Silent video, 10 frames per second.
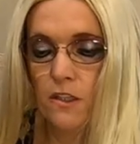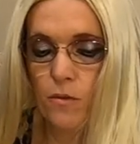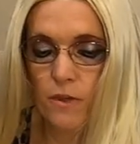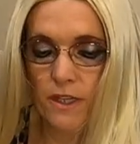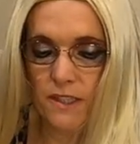
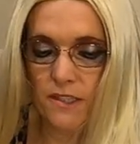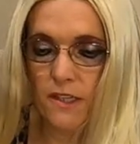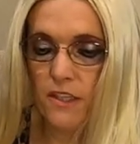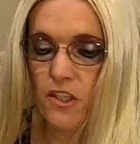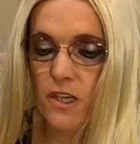So we got
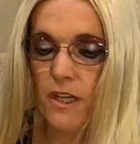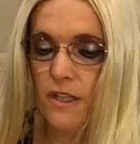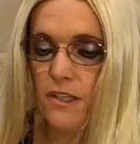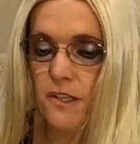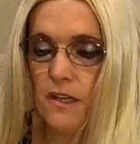six
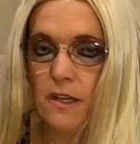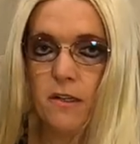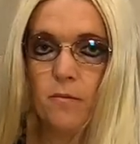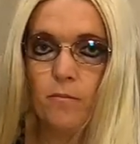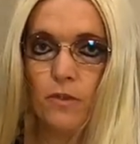shades
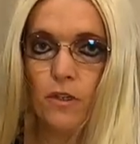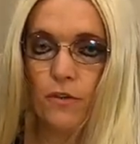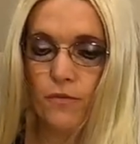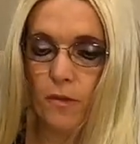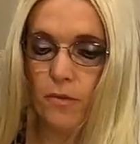here.
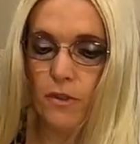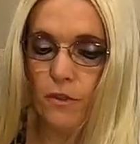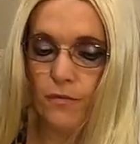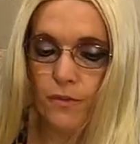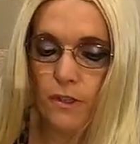Beautiful,
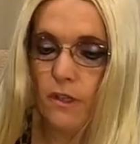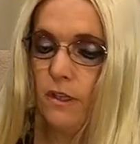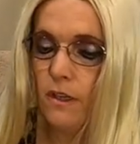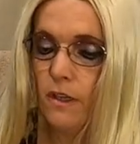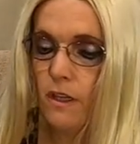
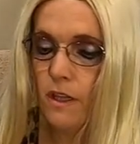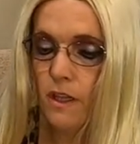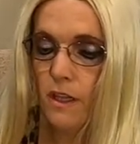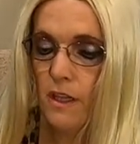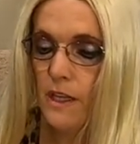beautiful.
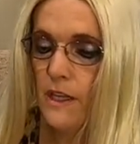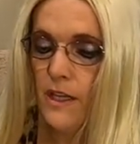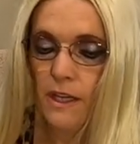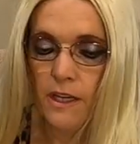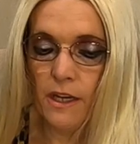
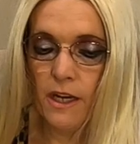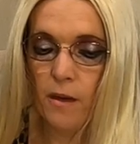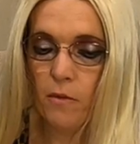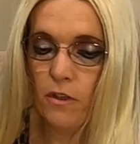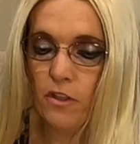
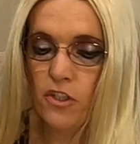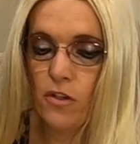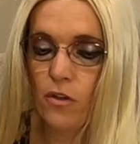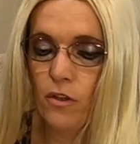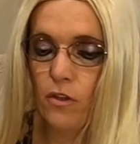And I'm gonna
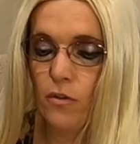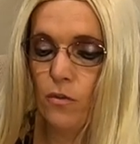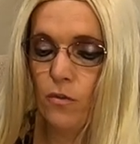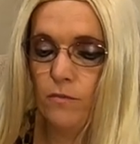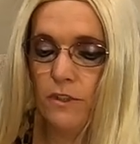show
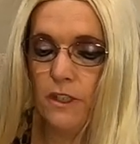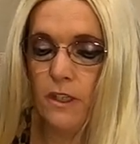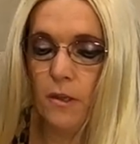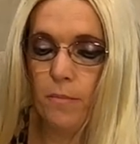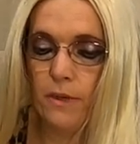you,
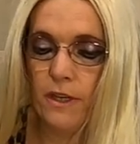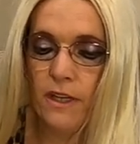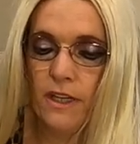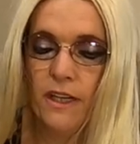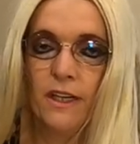yep,
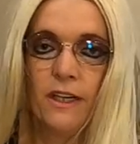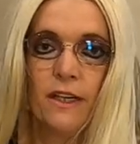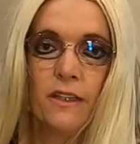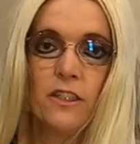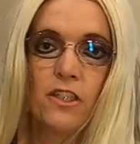
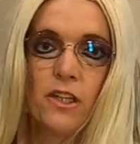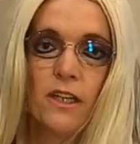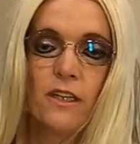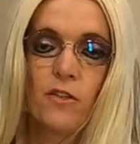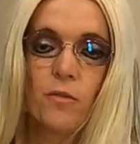the
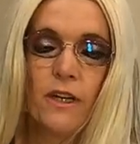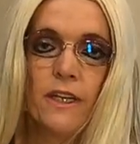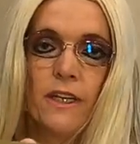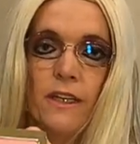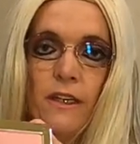shades
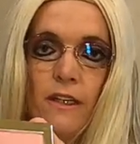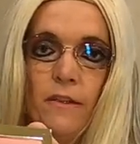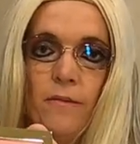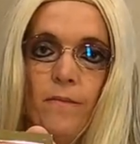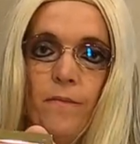right here.